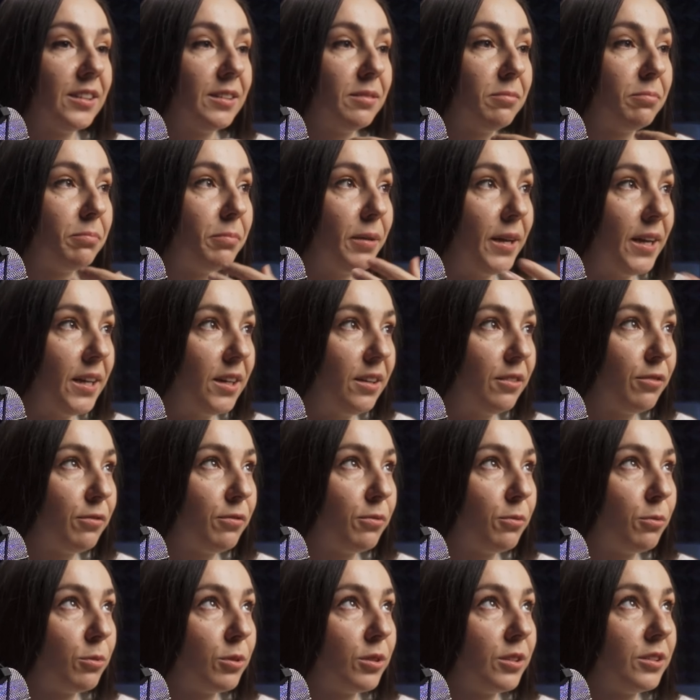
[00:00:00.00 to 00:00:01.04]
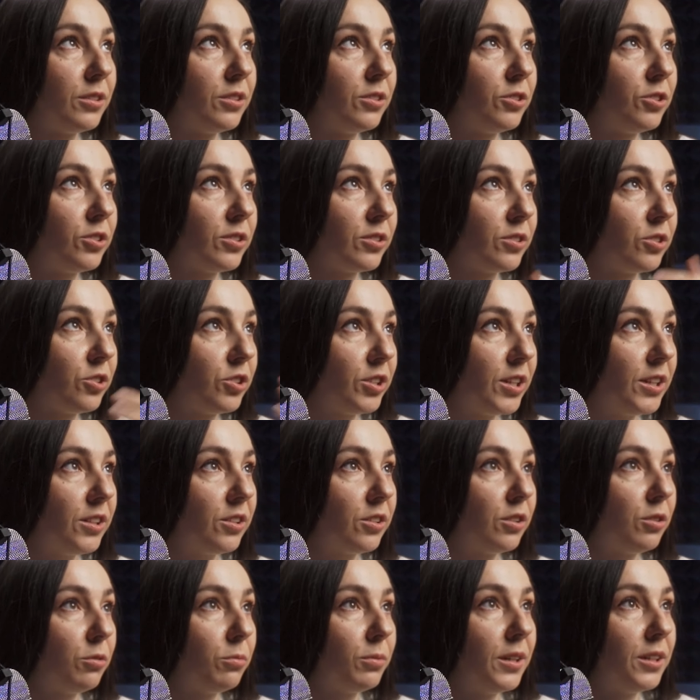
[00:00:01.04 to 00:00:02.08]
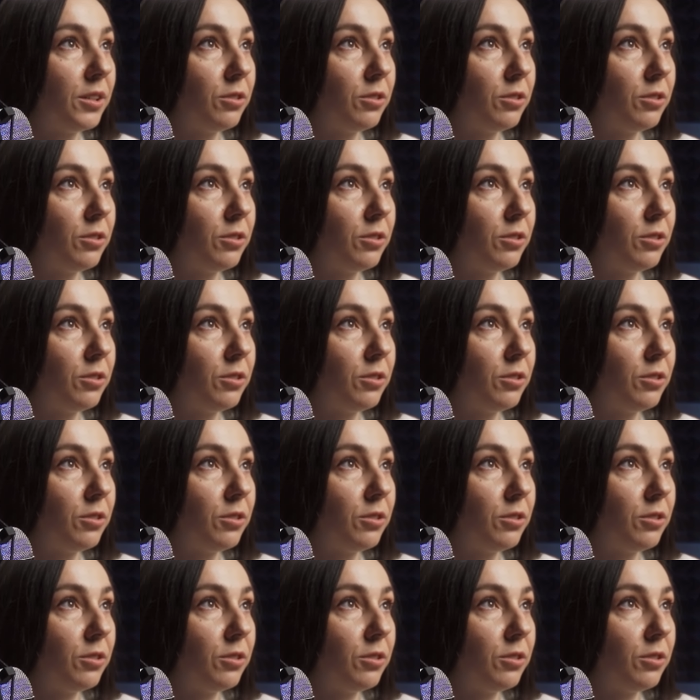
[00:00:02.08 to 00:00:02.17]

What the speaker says: better for just general where